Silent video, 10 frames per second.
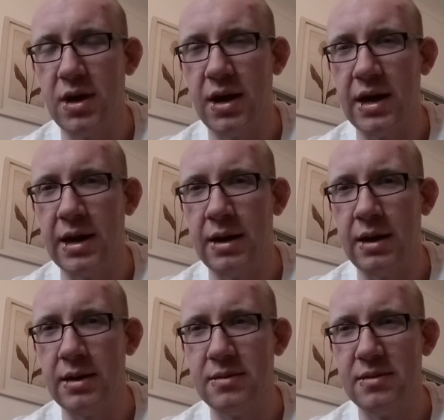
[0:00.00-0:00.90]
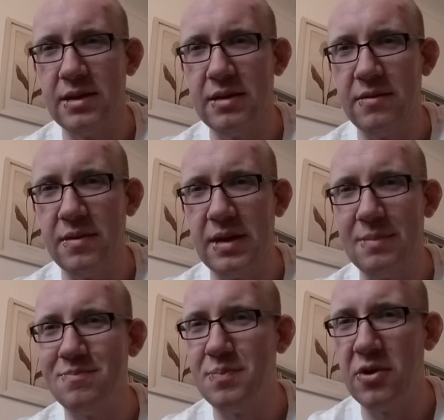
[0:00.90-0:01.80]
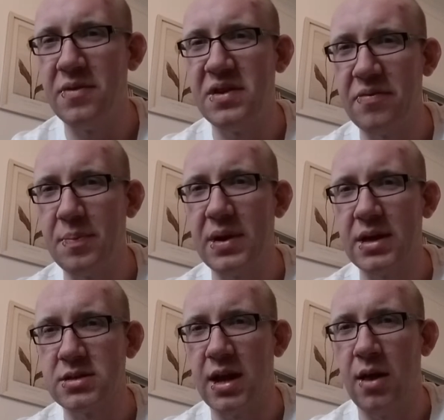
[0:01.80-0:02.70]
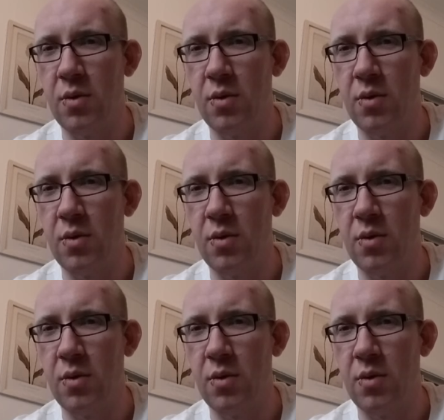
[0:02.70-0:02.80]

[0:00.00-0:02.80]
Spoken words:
Bit of a different playstyle